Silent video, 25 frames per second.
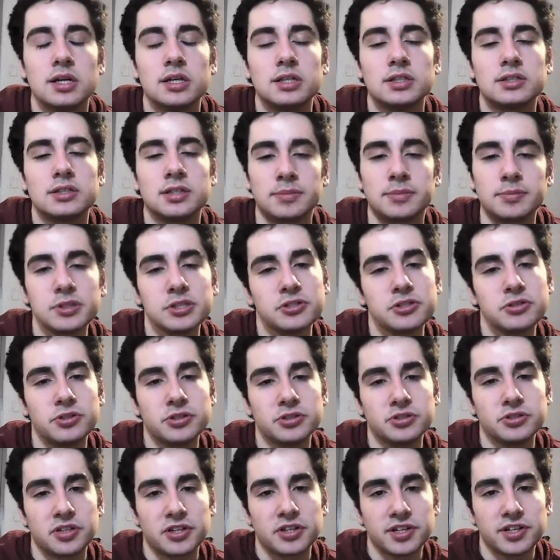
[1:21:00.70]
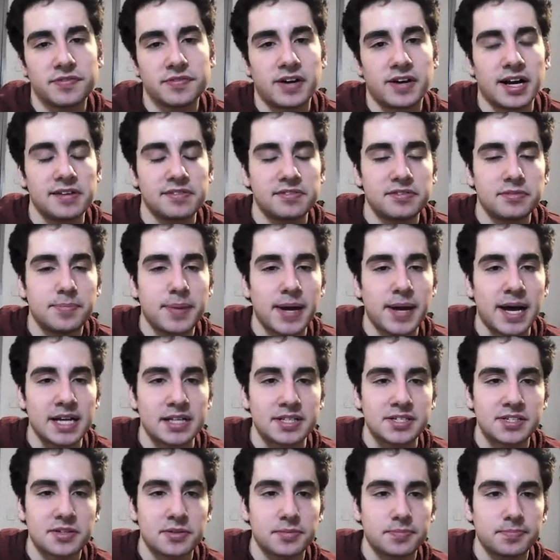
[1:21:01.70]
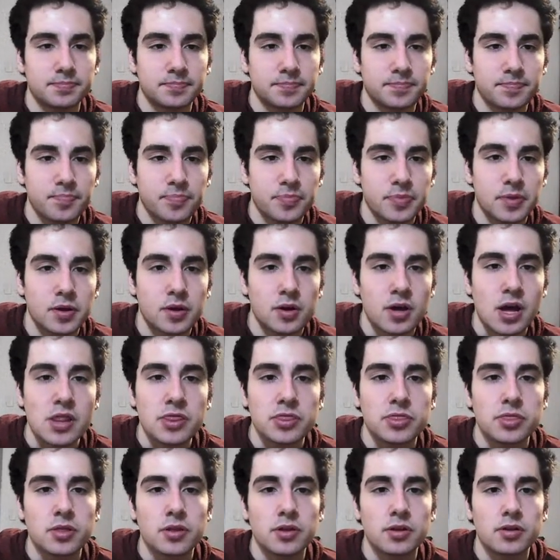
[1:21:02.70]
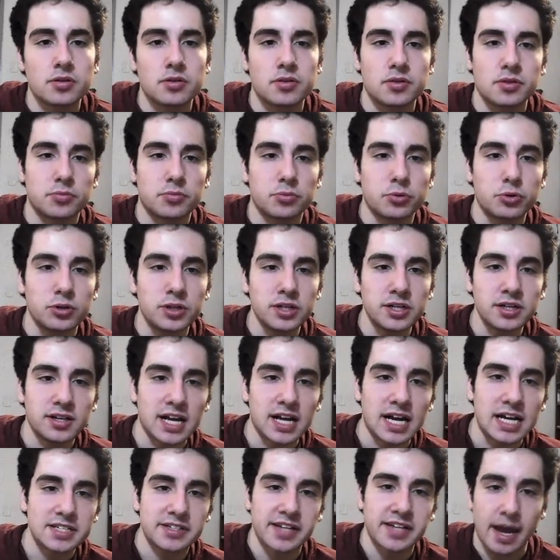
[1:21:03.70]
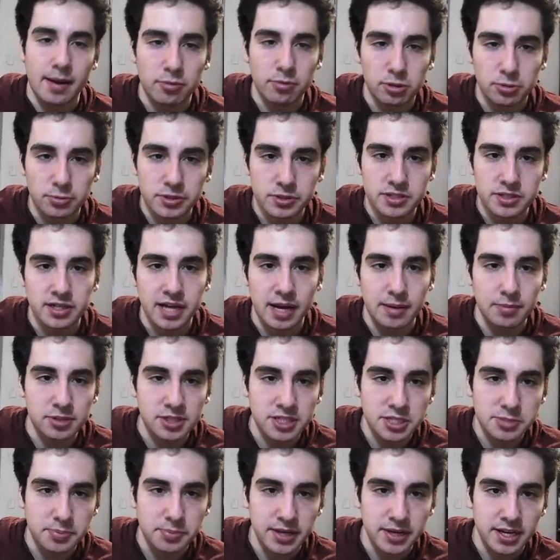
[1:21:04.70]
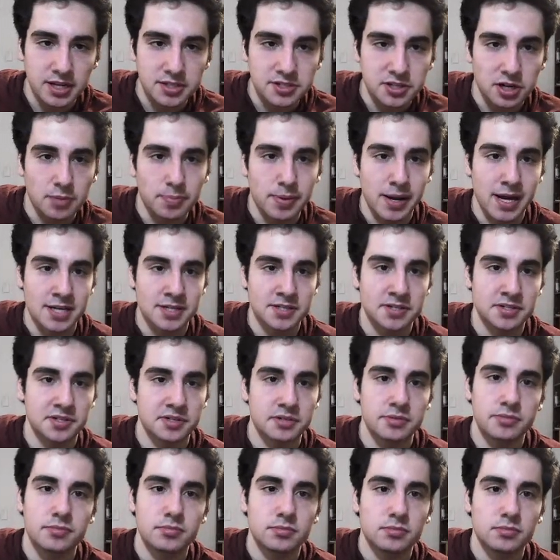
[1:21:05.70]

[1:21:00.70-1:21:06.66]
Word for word: Number 235, pest. The ruling class capital, capitalist pigs are pests.